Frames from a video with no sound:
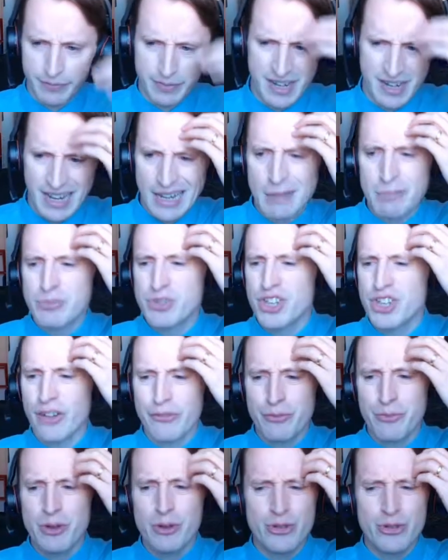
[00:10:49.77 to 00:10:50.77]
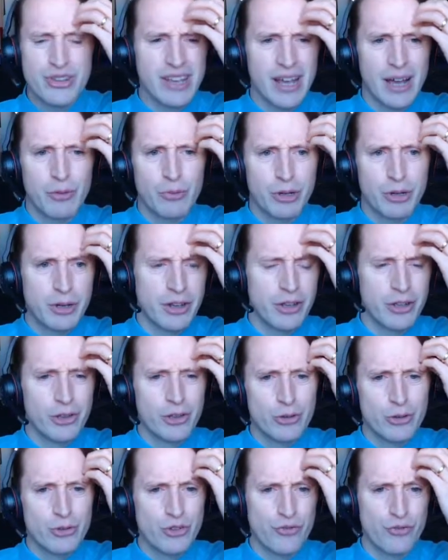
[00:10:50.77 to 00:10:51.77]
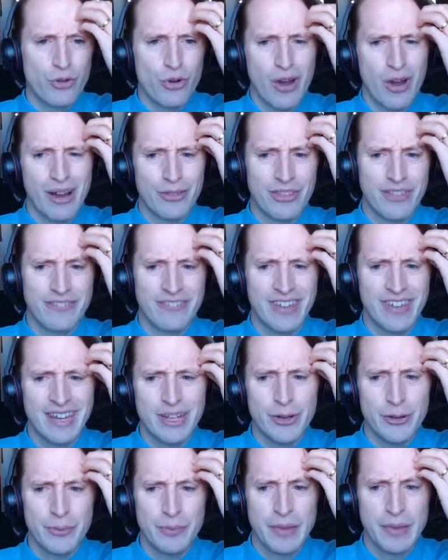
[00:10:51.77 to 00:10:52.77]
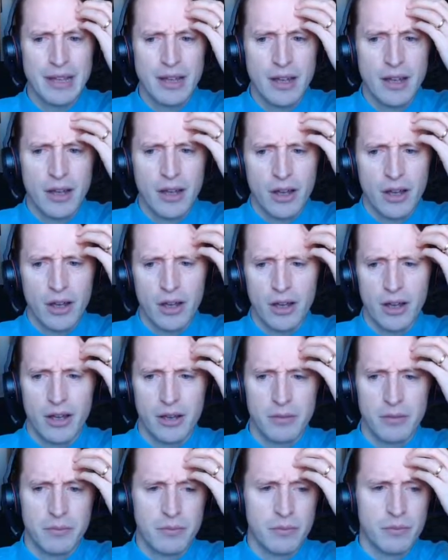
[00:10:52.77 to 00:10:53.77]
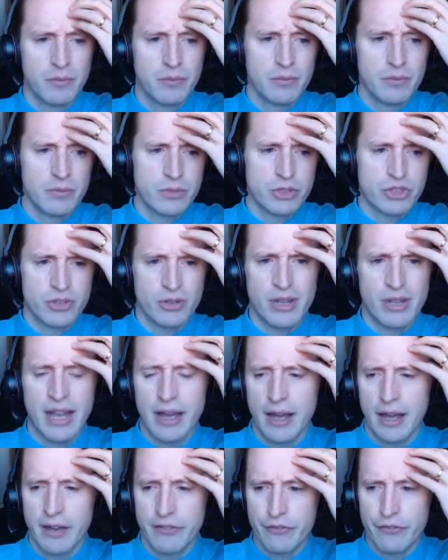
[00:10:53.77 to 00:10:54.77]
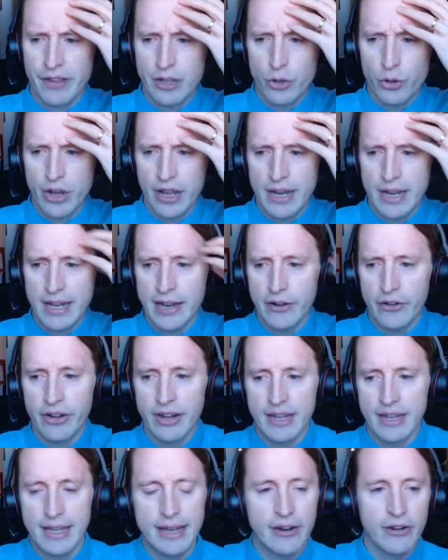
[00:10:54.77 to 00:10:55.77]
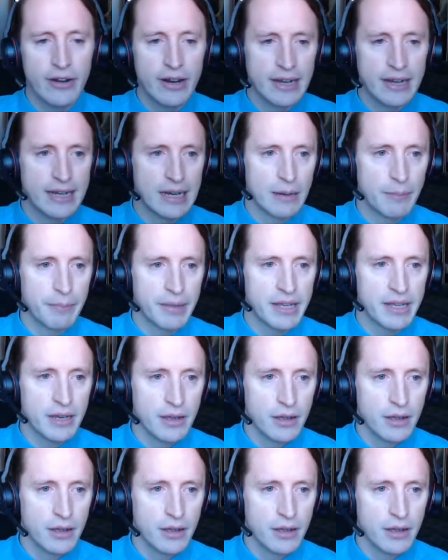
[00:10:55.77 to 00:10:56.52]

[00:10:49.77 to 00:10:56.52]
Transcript: clips of music I would use throughout the video. So yeah, I think you can hear it here a little bit.